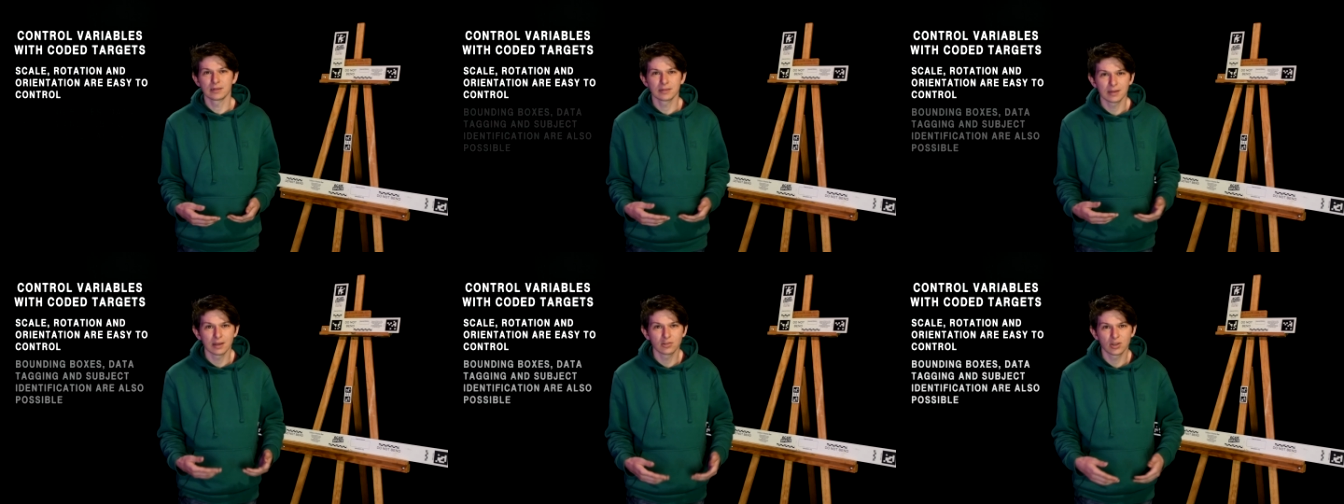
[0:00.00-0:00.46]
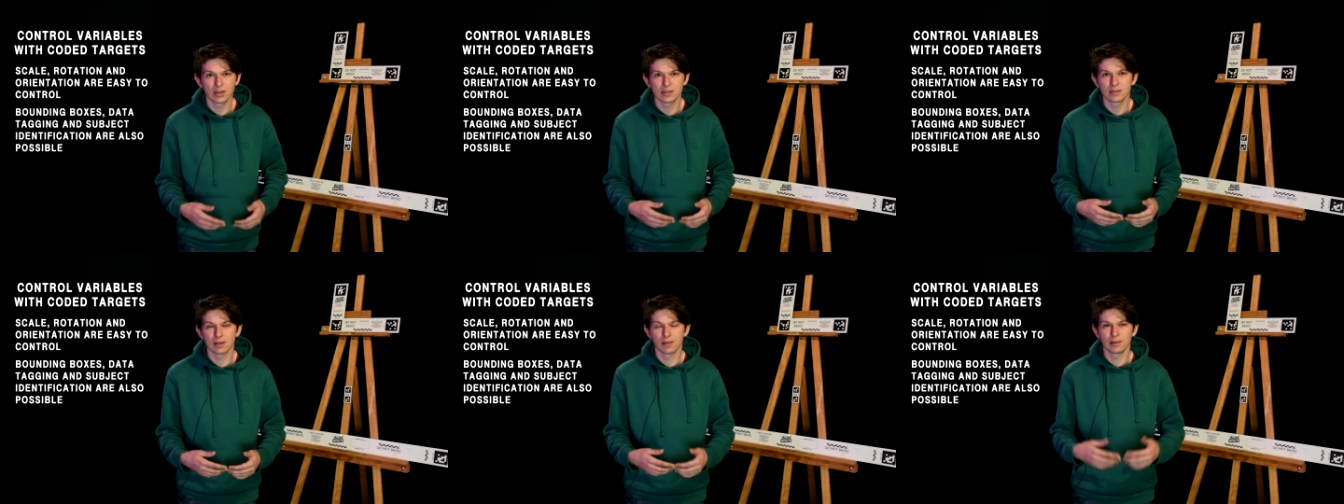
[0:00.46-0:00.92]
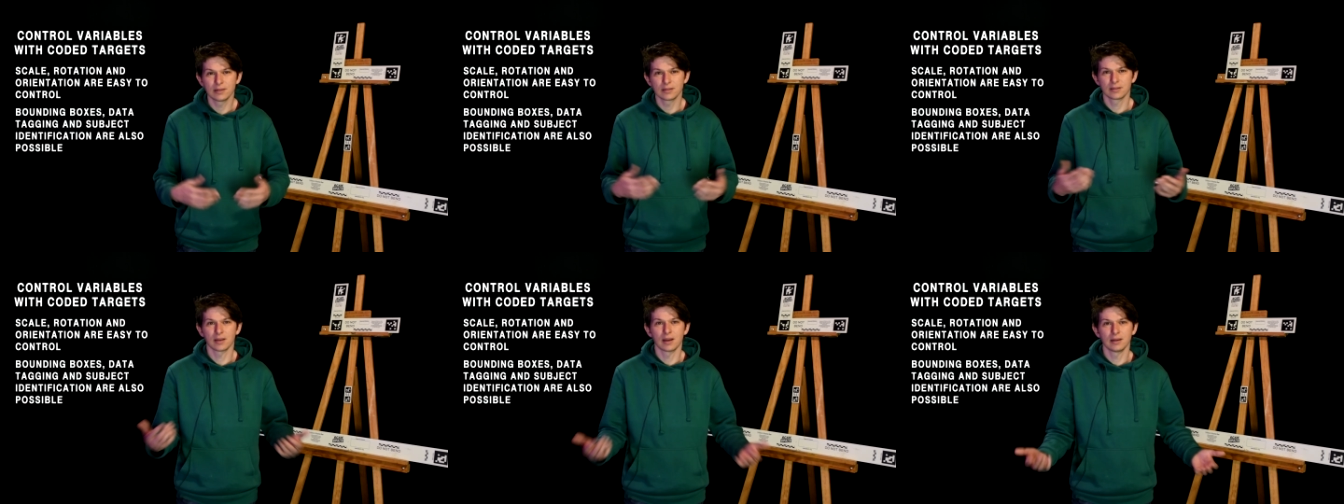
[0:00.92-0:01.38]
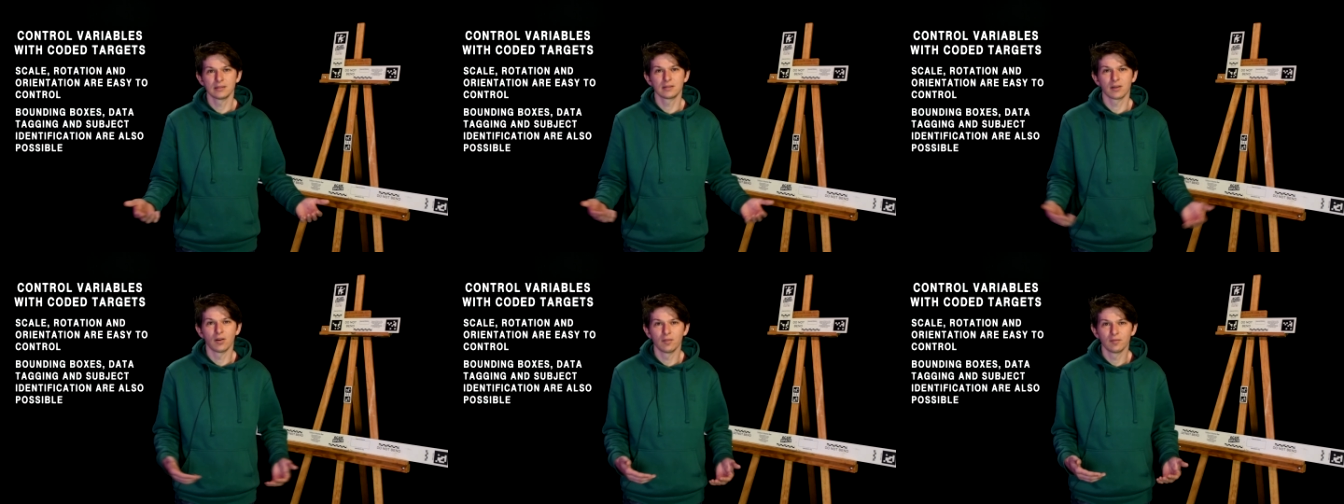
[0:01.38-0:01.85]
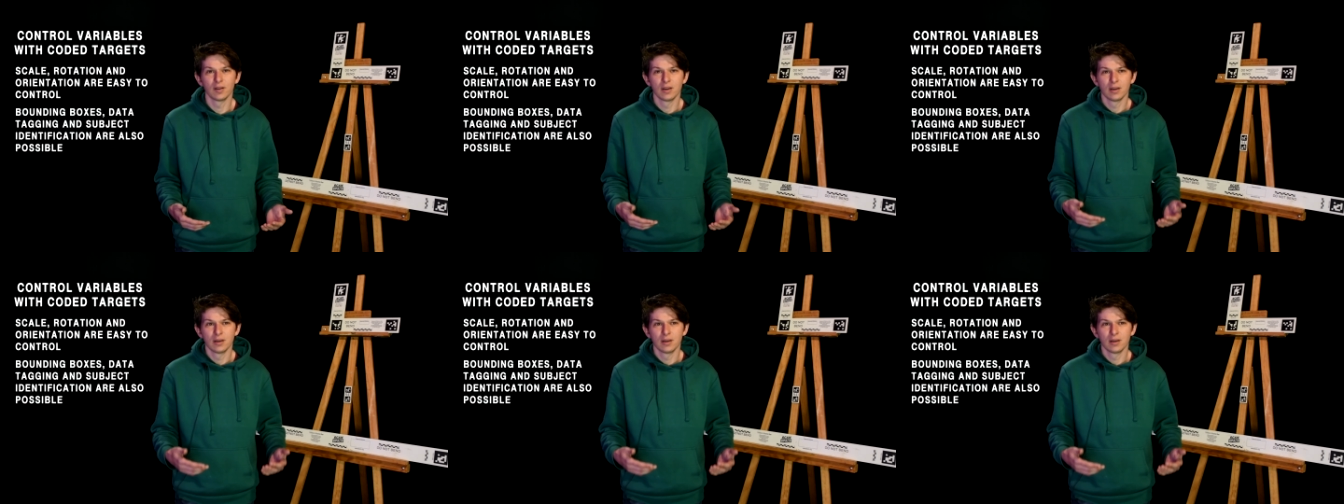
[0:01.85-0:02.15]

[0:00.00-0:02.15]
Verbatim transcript: such as the size of